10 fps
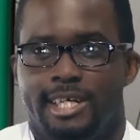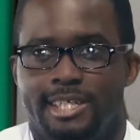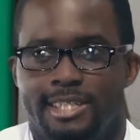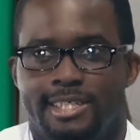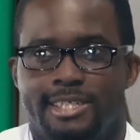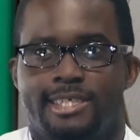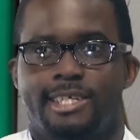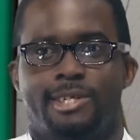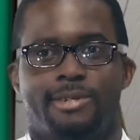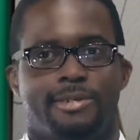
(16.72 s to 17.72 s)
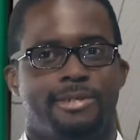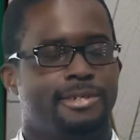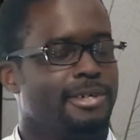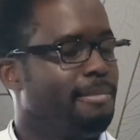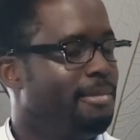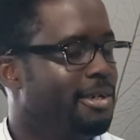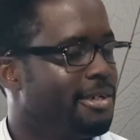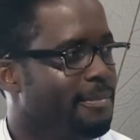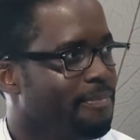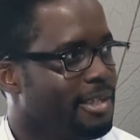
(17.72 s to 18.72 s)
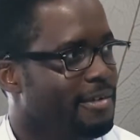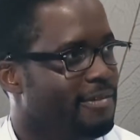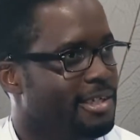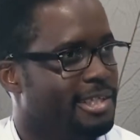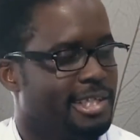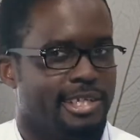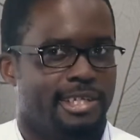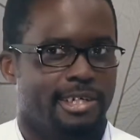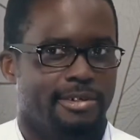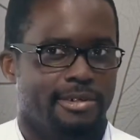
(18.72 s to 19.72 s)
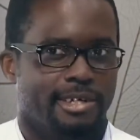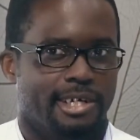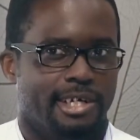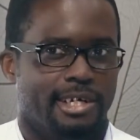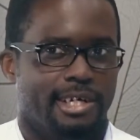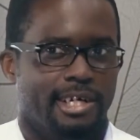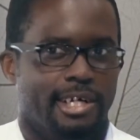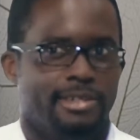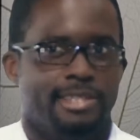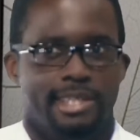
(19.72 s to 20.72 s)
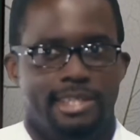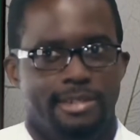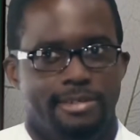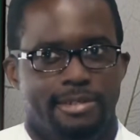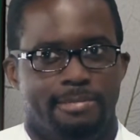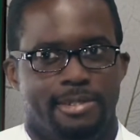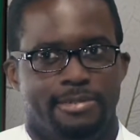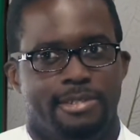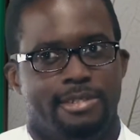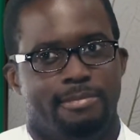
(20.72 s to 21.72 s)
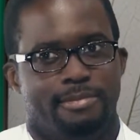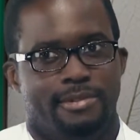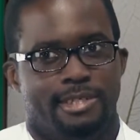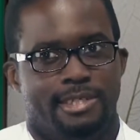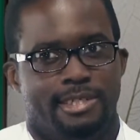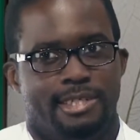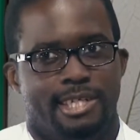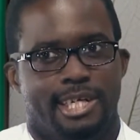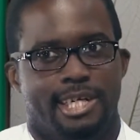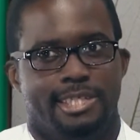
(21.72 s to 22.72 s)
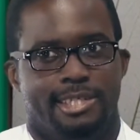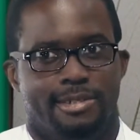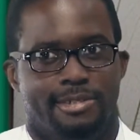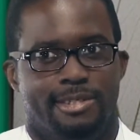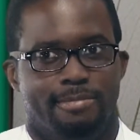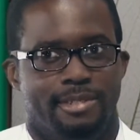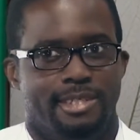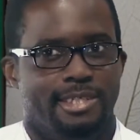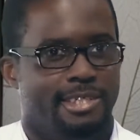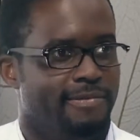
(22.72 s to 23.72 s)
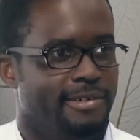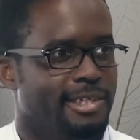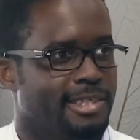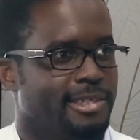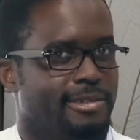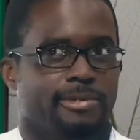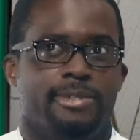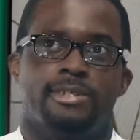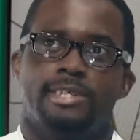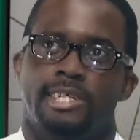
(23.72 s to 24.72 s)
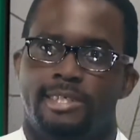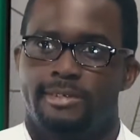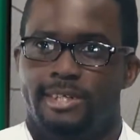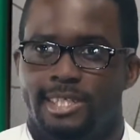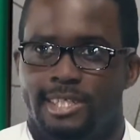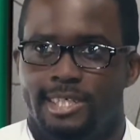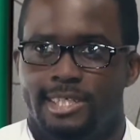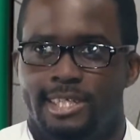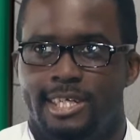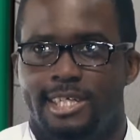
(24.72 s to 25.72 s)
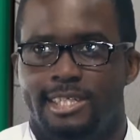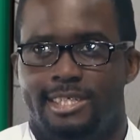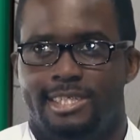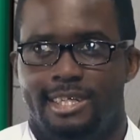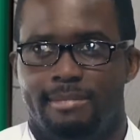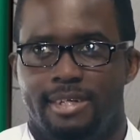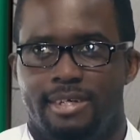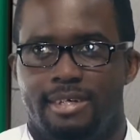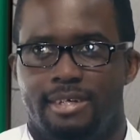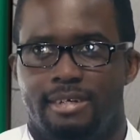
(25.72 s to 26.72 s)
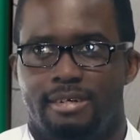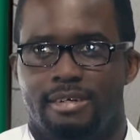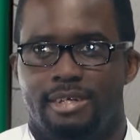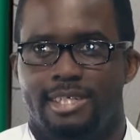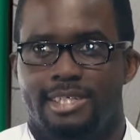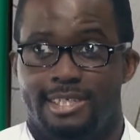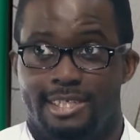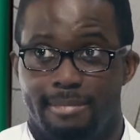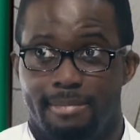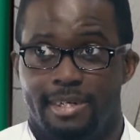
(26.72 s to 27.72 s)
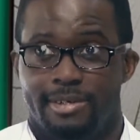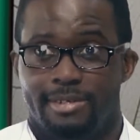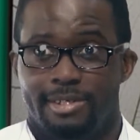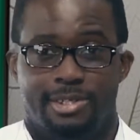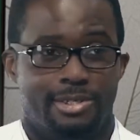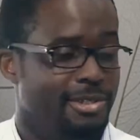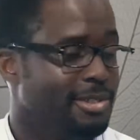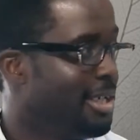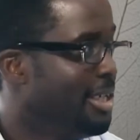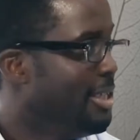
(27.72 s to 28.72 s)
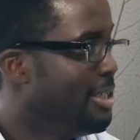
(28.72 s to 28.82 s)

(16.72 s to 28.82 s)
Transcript: And in this discussion, we're going to talk about events that can occur outside the nose, but will still present as a nosebleed. These events are categorized as systemic conditions.